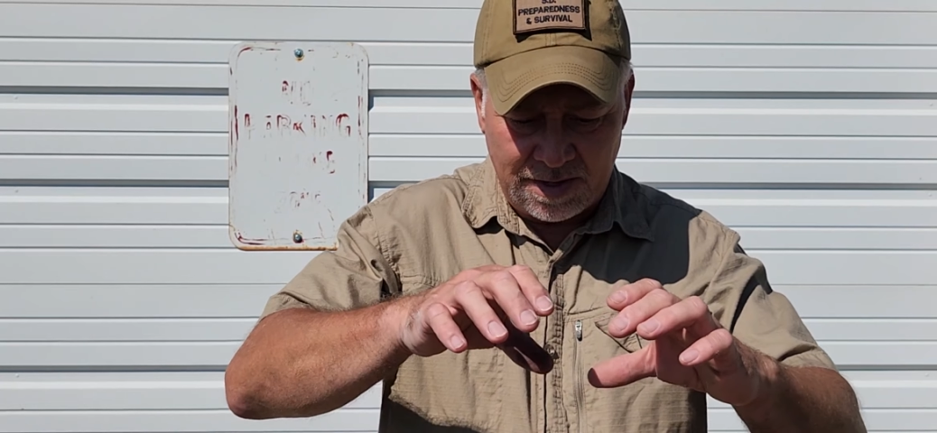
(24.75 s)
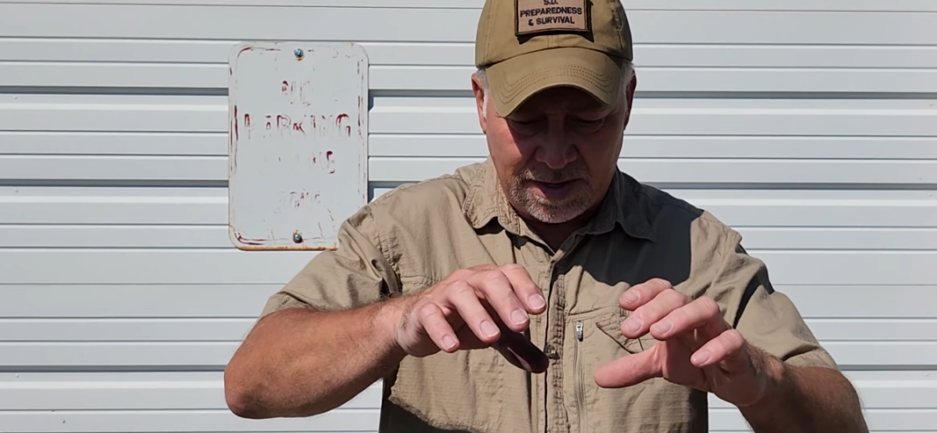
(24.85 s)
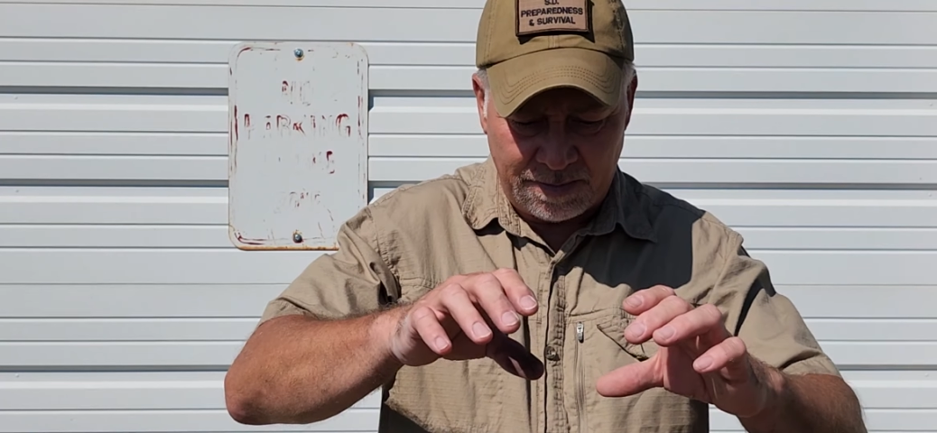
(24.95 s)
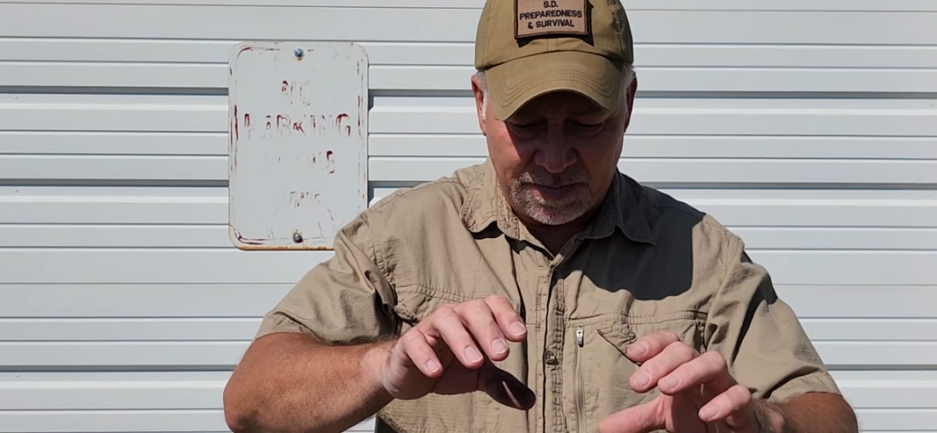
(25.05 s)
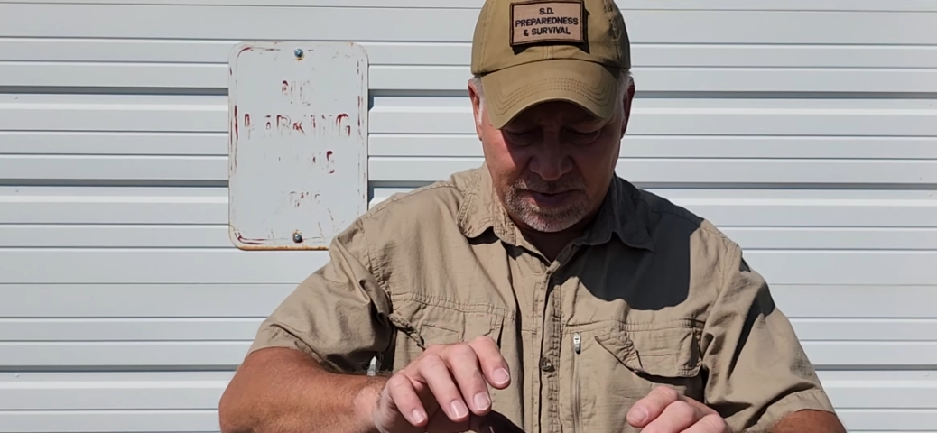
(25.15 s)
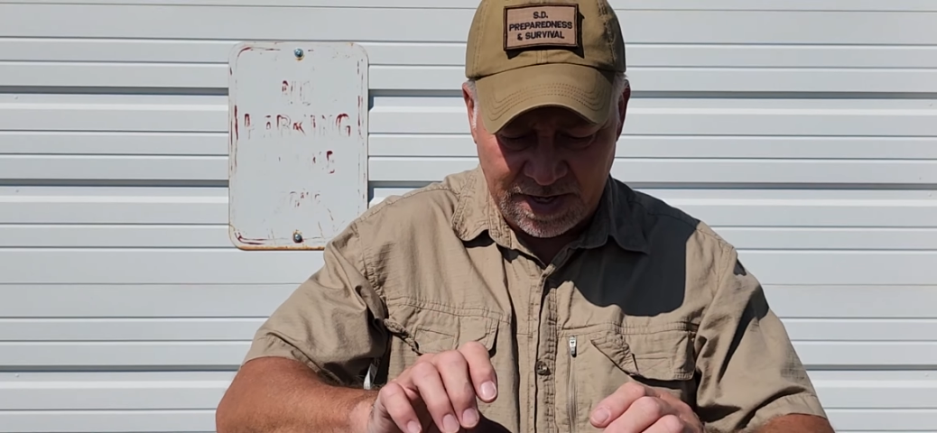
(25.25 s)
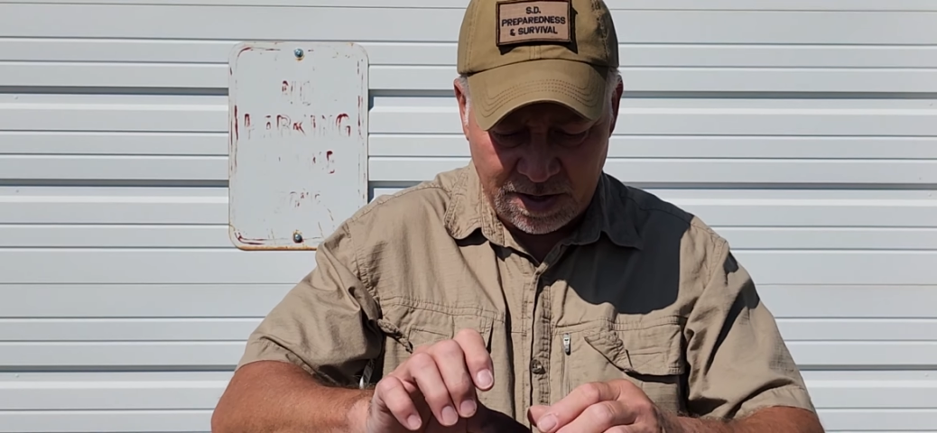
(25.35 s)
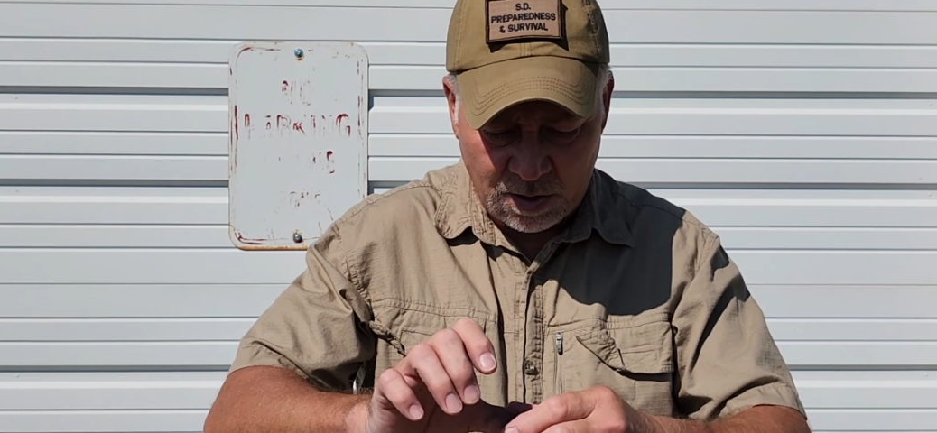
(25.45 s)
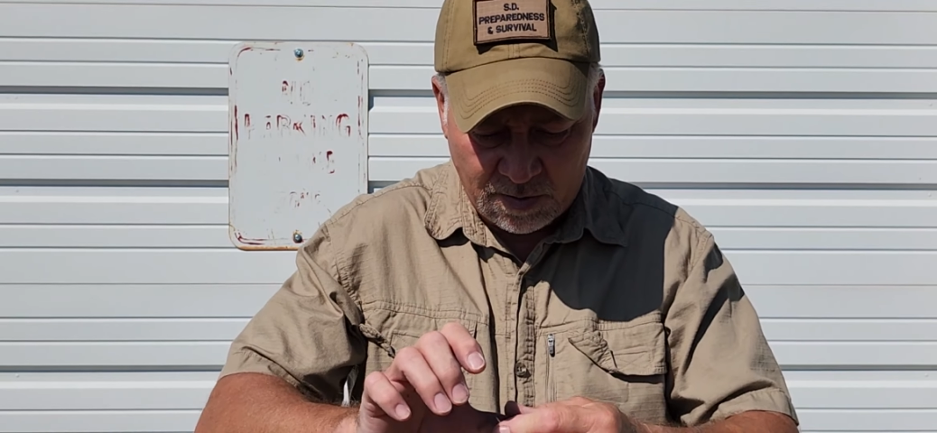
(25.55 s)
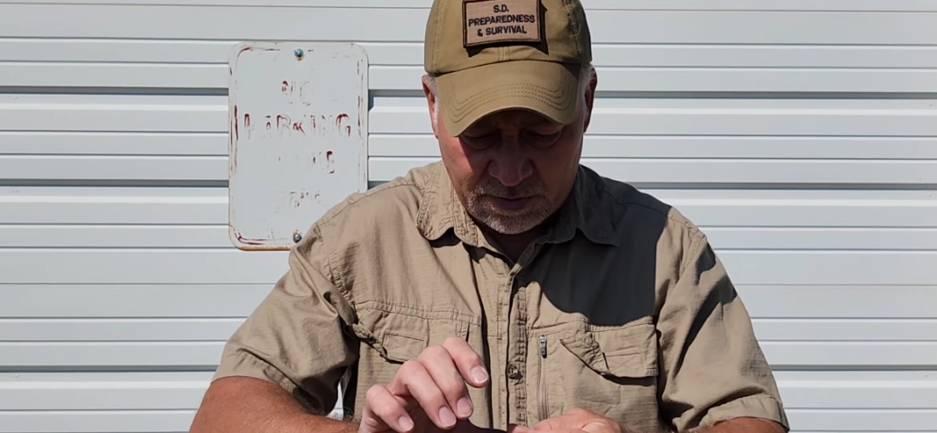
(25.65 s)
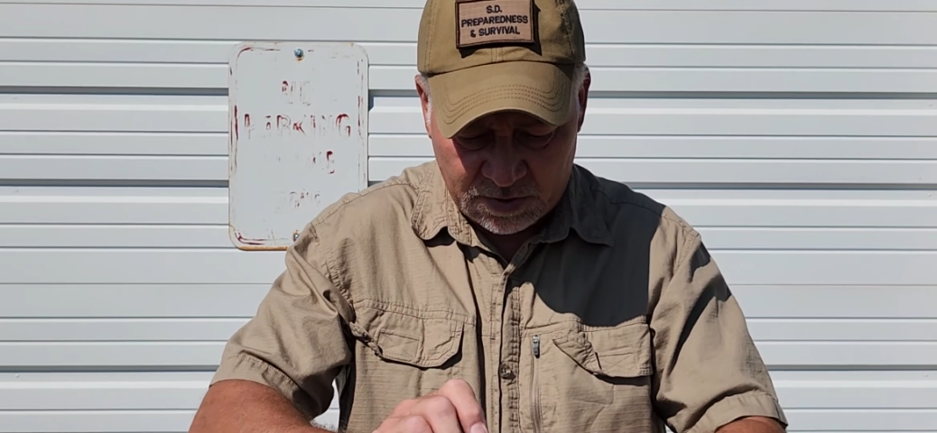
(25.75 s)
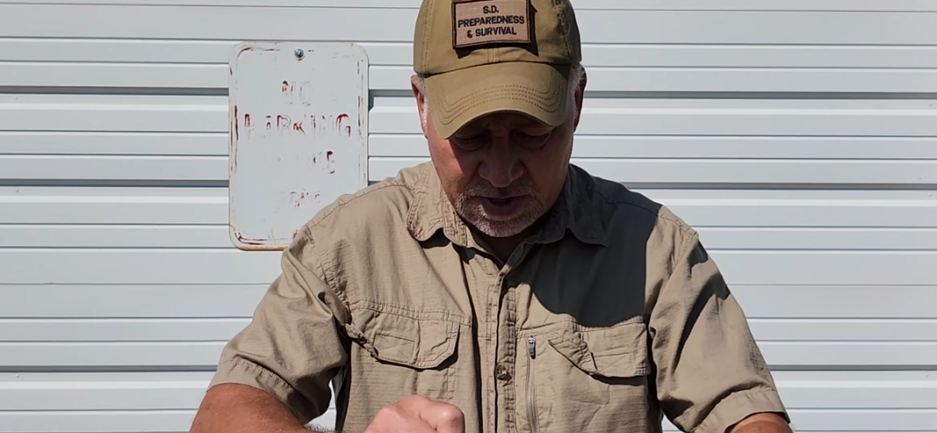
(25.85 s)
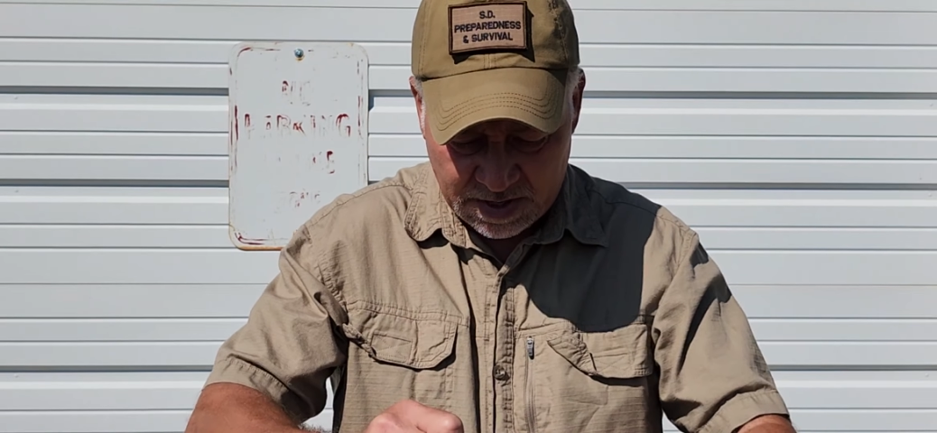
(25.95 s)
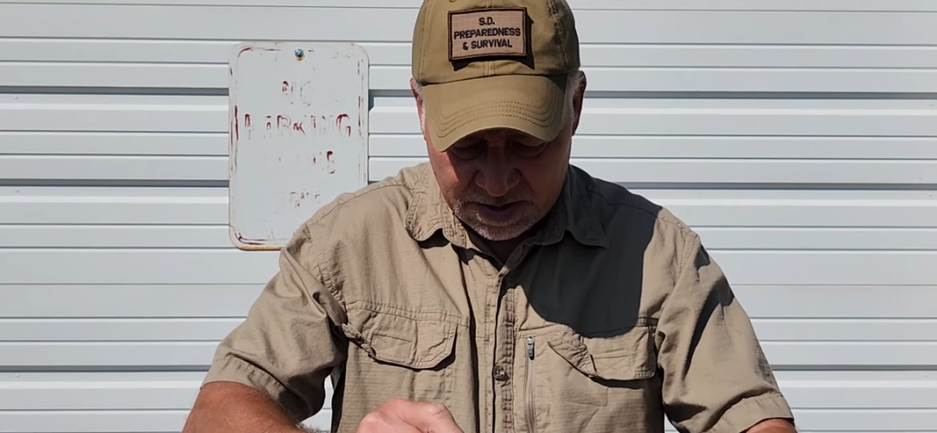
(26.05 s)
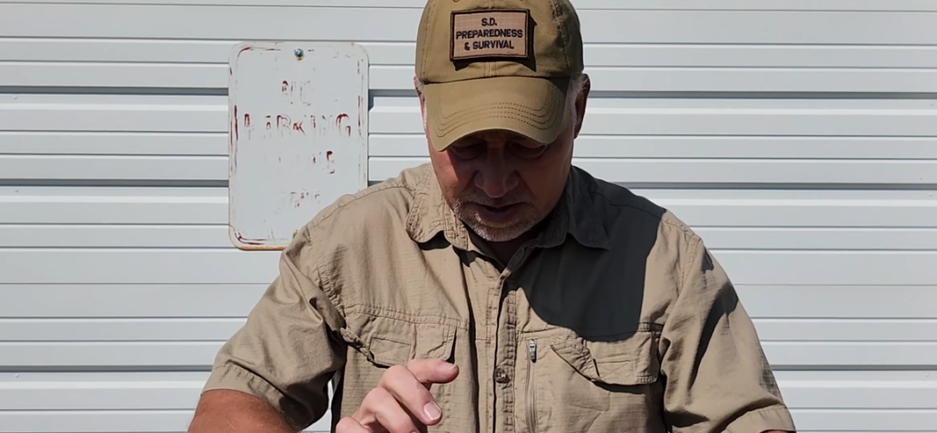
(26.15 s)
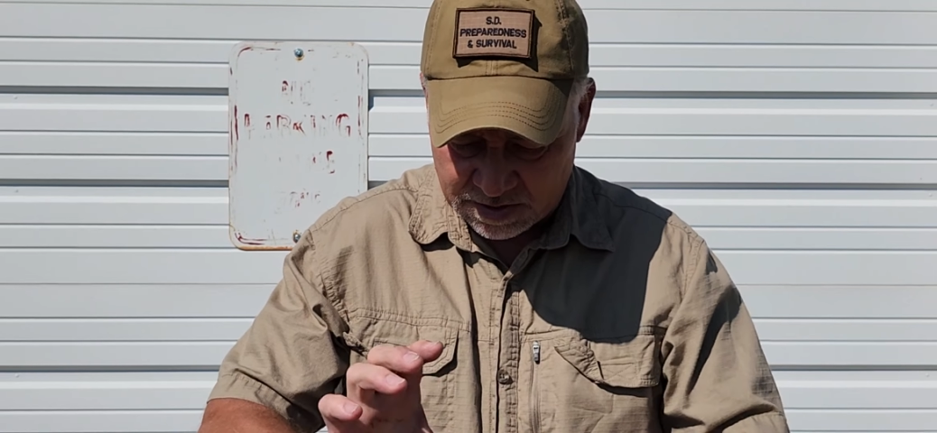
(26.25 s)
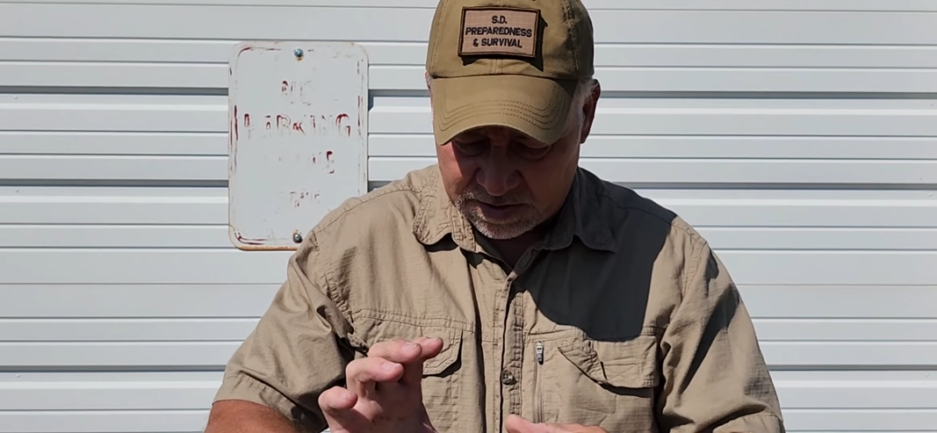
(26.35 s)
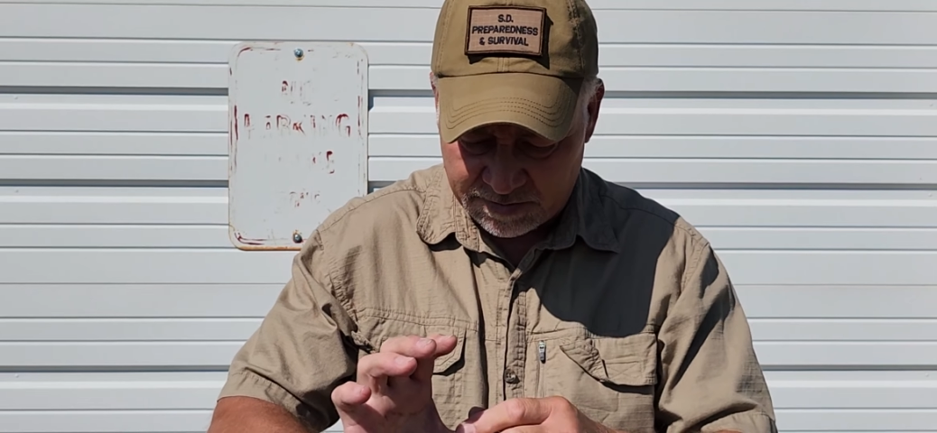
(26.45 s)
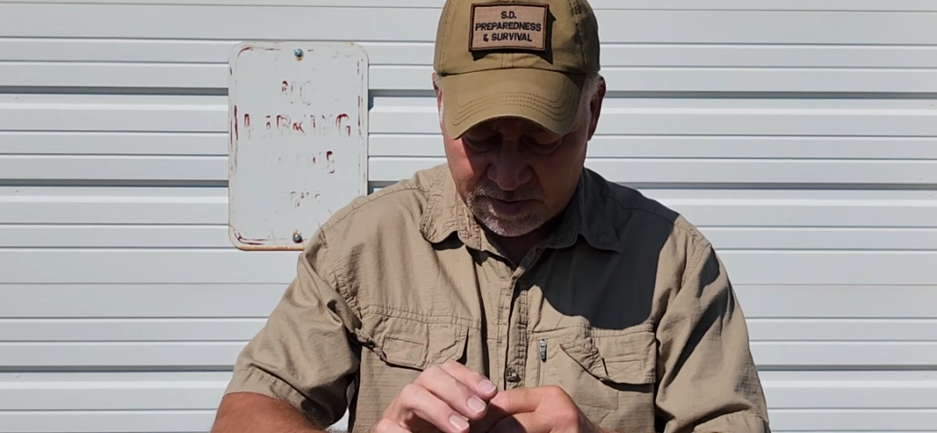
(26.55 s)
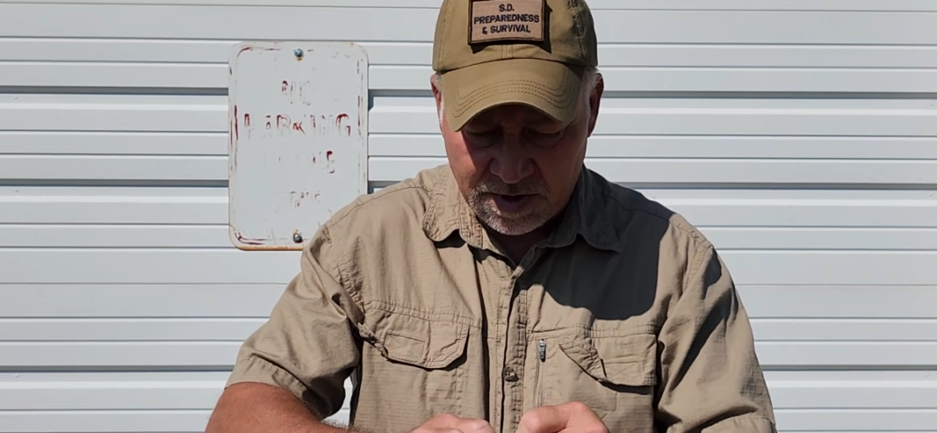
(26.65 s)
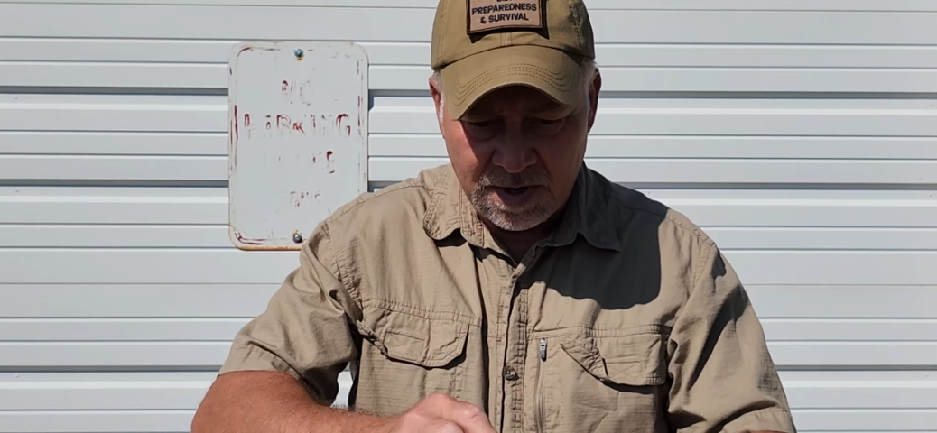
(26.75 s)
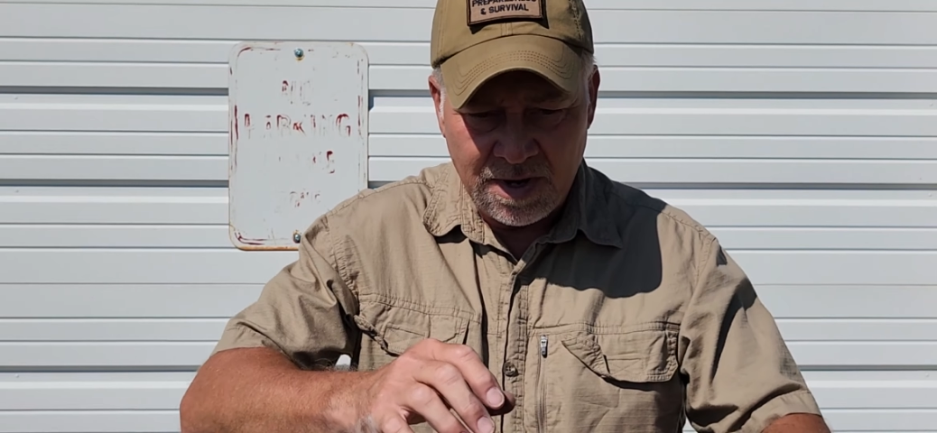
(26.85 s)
I'm leaning over trying to, I got a sliver.